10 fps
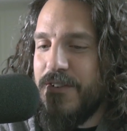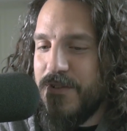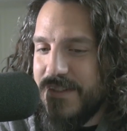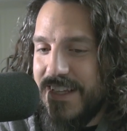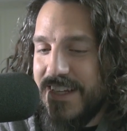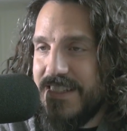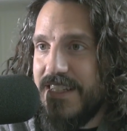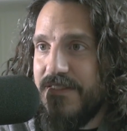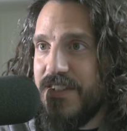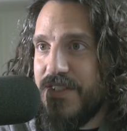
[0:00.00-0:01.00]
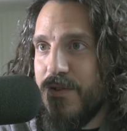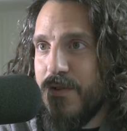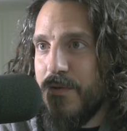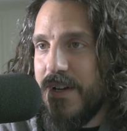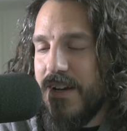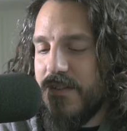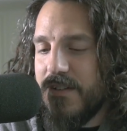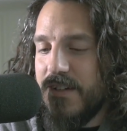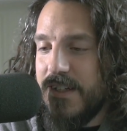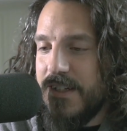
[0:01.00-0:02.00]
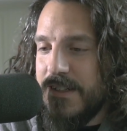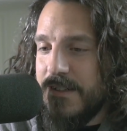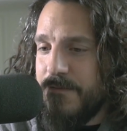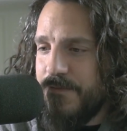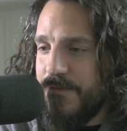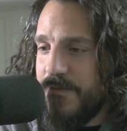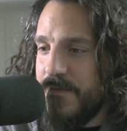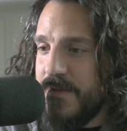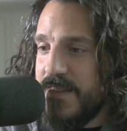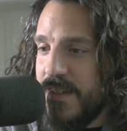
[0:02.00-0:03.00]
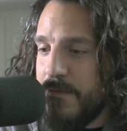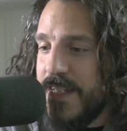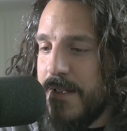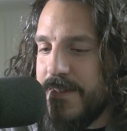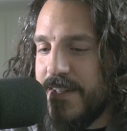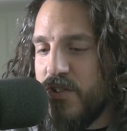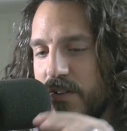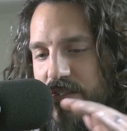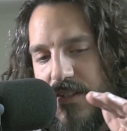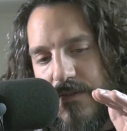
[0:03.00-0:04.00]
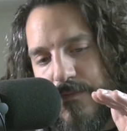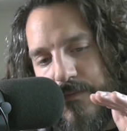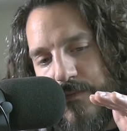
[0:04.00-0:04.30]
Or to get a TV show or whatever. Sometimes I talk to